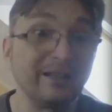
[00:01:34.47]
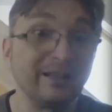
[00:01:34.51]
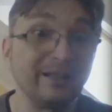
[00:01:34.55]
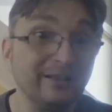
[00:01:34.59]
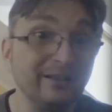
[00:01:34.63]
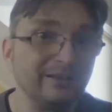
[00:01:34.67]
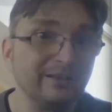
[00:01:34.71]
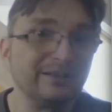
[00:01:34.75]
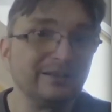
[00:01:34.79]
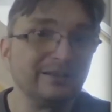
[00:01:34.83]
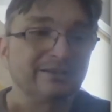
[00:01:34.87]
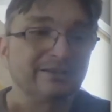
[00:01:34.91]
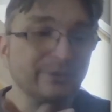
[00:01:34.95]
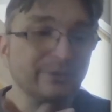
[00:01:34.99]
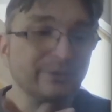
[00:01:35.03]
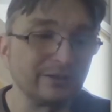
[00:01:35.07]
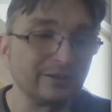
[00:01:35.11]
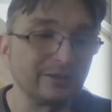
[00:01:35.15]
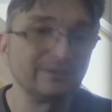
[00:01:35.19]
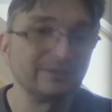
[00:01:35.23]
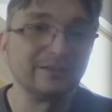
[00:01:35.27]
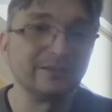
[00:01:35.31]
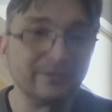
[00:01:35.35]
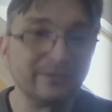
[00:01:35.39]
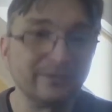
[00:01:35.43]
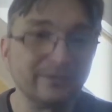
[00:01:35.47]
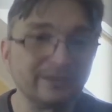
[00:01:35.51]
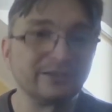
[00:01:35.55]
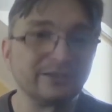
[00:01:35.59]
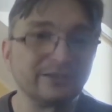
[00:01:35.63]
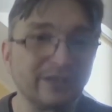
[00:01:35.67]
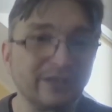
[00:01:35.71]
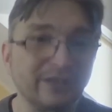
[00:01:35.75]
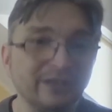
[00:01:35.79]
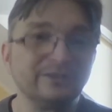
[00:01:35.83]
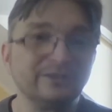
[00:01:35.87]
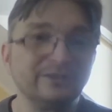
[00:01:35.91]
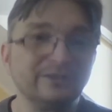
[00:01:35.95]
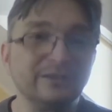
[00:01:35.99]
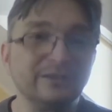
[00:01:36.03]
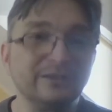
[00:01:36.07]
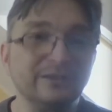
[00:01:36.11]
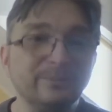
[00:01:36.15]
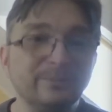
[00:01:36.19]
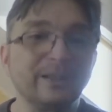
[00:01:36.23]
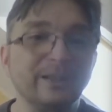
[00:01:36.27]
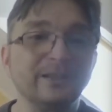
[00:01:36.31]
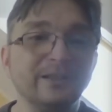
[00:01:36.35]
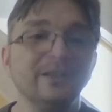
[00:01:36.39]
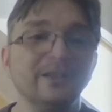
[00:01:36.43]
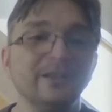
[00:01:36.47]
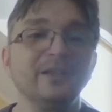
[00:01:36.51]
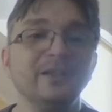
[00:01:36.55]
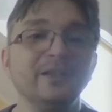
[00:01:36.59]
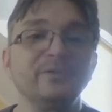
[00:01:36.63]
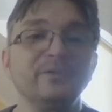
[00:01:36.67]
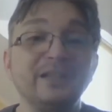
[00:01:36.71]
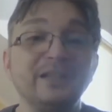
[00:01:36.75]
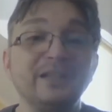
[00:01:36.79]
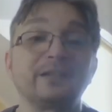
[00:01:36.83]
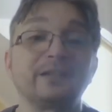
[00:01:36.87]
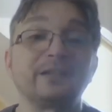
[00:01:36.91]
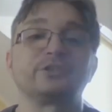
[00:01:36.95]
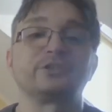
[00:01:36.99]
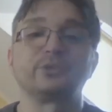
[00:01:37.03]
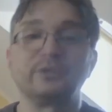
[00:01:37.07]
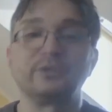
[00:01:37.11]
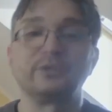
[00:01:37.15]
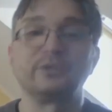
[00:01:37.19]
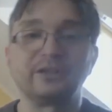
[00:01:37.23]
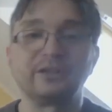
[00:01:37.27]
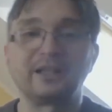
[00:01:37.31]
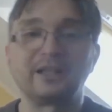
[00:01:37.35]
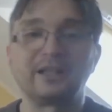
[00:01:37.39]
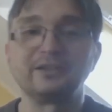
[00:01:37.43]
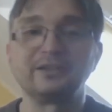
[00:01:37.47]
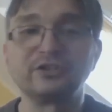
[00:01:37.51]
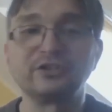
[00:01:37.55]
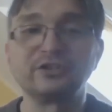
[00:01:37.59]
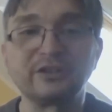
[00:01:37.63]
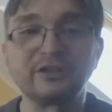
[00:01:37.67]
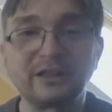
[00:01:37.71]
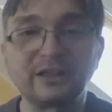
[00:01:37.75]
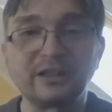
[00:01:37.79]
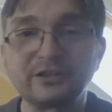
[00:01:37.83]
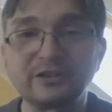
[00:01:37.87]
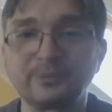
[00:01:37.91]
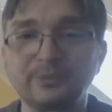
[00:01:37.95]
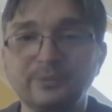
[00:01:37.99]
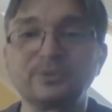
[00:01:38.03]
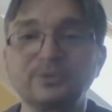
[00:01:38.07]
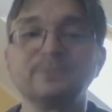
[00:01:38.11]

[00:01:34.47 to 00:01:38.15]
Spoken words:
It's already very crowded without showing the hydrogen atoms,